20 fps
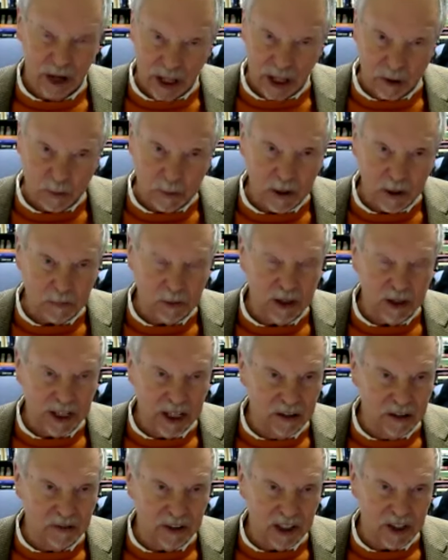other people
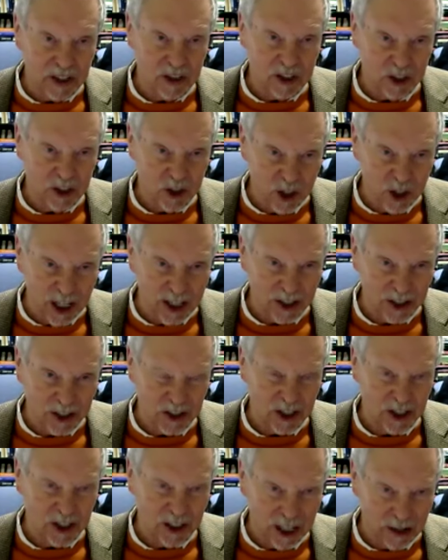envious and
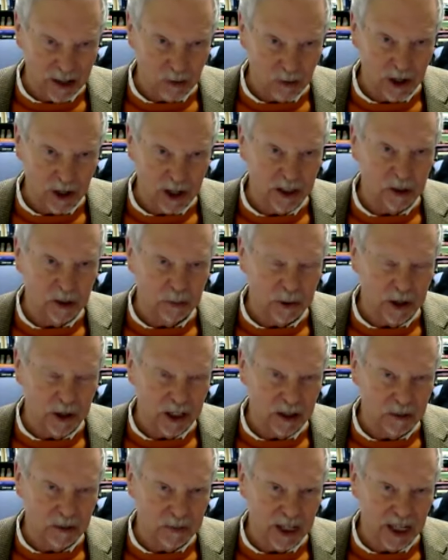jealous, and they wanted to
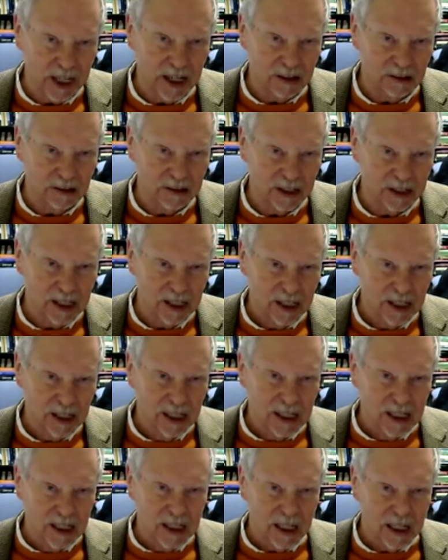bring them down.
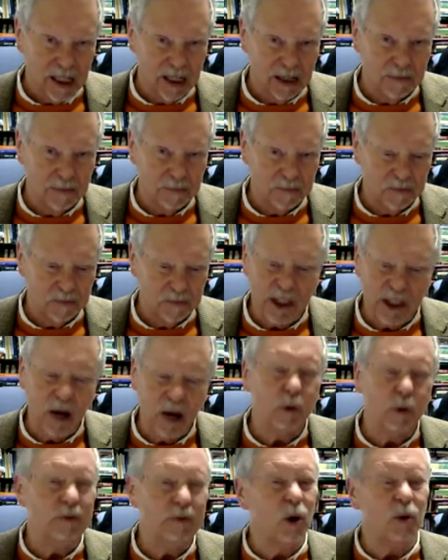Now,
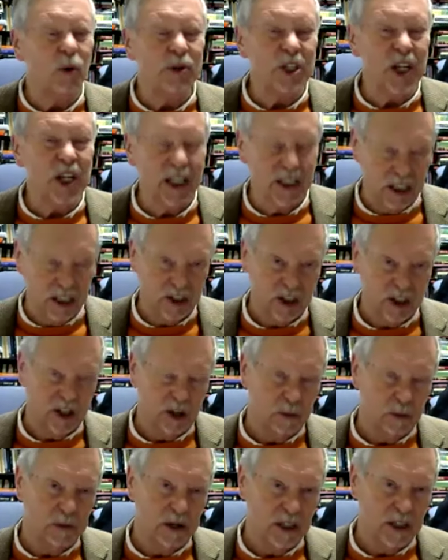we've always had this in
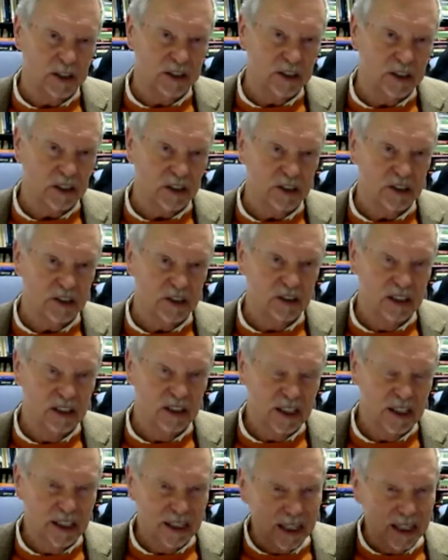our politics.
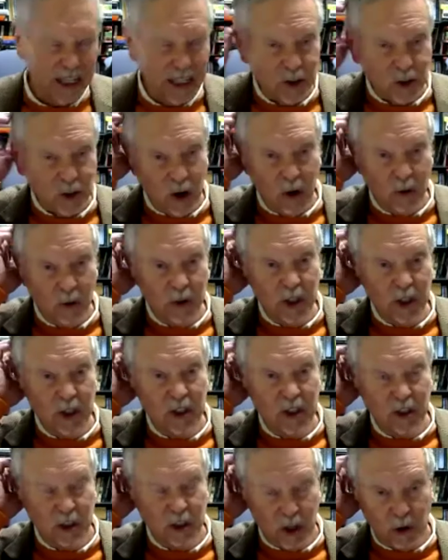There's always
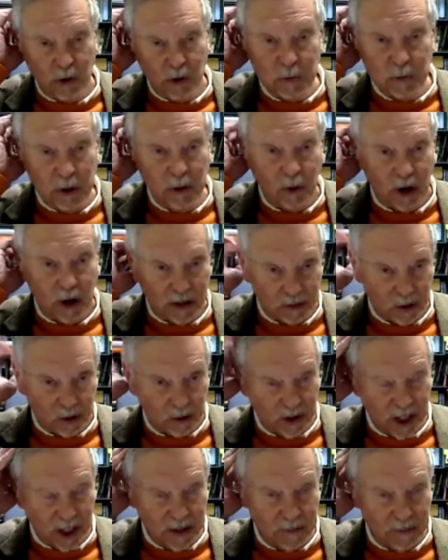been
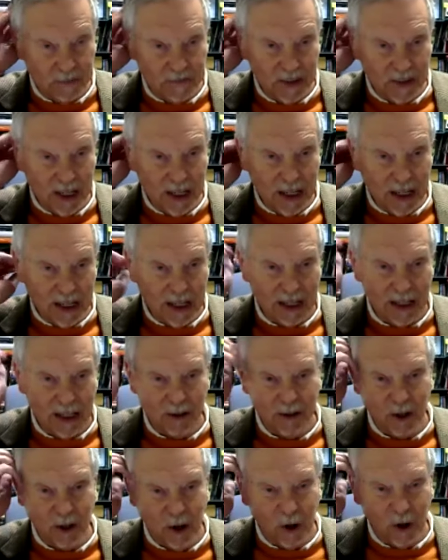rivalry.
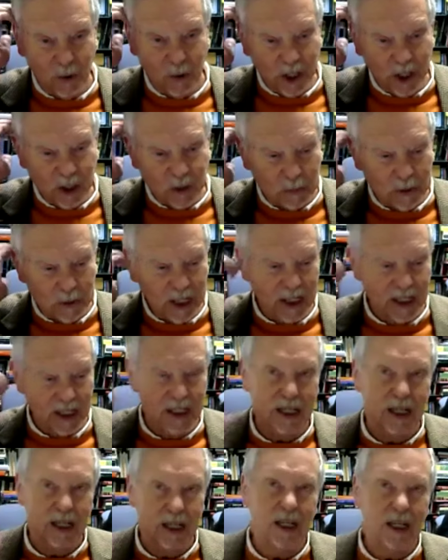There's always
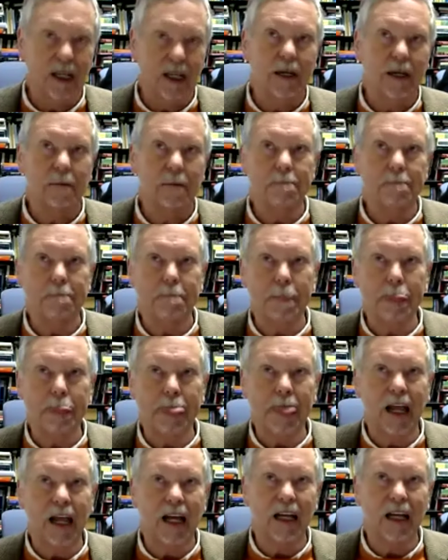been
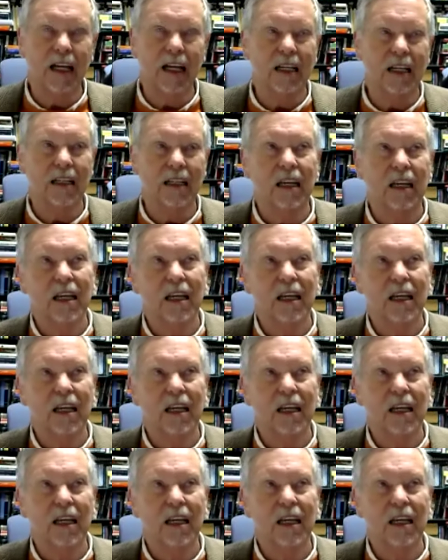kind of